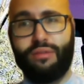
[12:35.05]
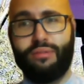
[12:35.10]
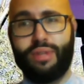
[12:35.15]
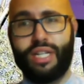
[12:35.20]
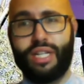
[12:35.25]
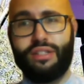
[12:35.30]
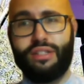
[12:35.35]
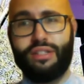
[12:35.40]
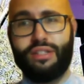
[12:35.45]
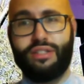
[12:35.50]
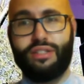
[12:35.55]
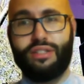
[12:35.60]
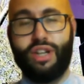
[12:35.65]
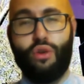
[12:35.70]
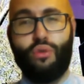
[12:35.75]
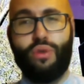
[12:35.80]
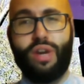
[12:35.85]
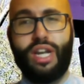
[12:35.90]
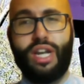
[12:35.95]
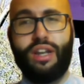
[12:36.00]
because, you know,
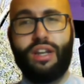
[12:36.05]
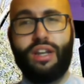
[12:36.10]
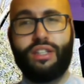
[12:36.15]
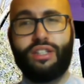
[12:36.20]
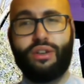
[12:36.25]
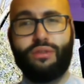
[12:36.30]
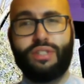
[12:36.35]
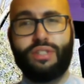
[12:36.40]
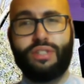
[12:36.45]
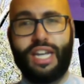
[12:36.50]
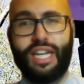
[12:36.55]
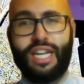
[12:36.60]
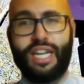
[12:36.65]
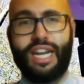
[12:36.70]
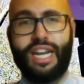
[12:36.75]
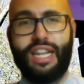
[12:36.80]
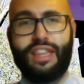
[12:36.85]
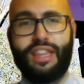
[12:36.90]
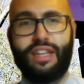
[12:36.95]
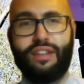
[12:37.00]
we don't take
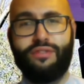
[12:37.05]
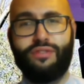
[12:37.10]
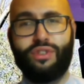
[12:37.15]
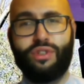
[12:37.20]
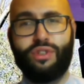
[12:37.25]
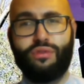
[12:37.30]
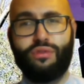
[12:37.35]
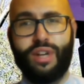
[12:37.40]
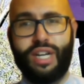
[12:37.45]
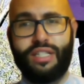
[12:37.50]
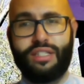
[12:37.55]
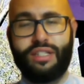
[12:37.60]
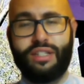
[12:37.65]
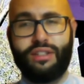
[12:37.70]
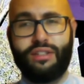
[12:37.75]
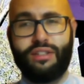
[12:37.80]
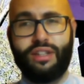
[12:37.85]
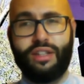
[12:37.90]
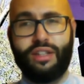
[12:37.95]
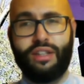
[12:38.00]
anything for granted
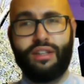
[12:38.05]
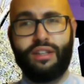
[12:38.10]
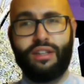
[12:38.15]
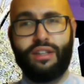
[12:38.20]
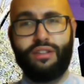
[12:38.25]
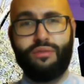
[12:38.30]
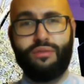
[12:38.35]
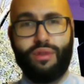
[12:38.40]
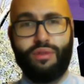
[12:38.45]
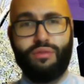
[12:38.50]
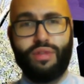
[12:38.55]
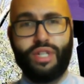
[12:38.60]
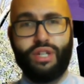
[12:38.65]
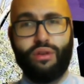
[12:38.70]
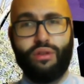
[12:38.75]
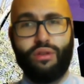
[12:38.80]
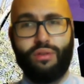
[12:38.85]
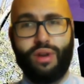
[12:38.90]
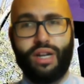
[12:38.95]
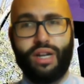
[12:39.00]
when we go
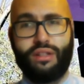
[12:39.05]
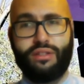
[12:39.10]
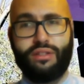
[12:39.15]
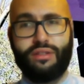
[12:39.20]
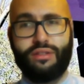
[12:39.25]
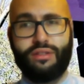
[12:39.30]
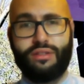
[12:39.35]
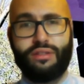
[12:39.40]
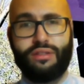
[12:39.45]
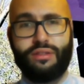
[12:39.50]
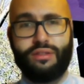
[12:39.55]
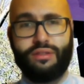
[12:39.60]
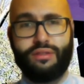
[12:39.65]
to Rutgers.